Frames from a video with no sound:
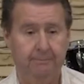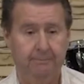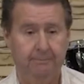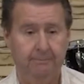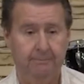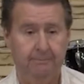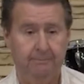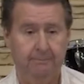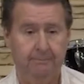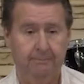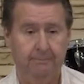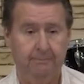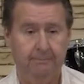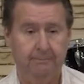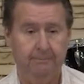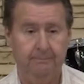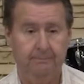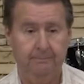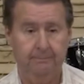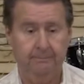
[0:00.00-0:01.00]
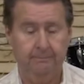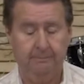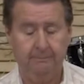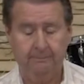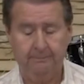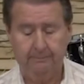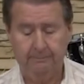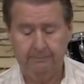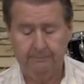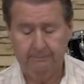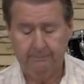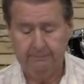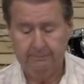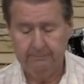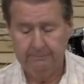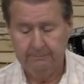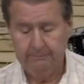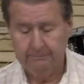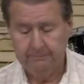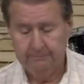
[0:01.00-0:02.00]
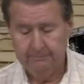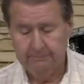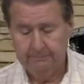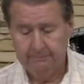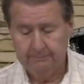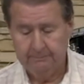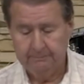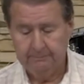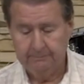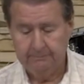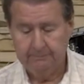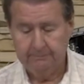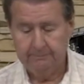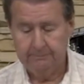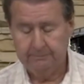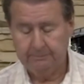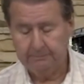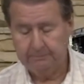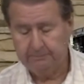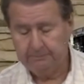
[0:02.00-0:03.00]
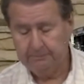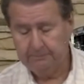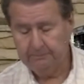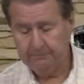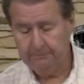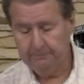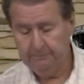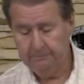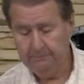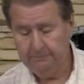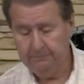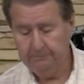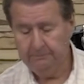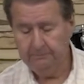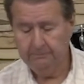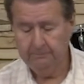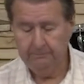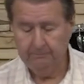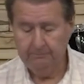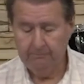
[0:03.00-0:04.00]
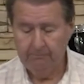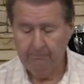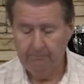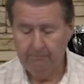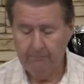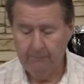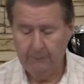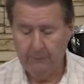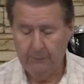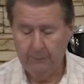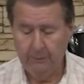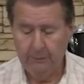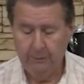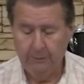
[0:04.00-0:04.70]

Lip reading: (silence)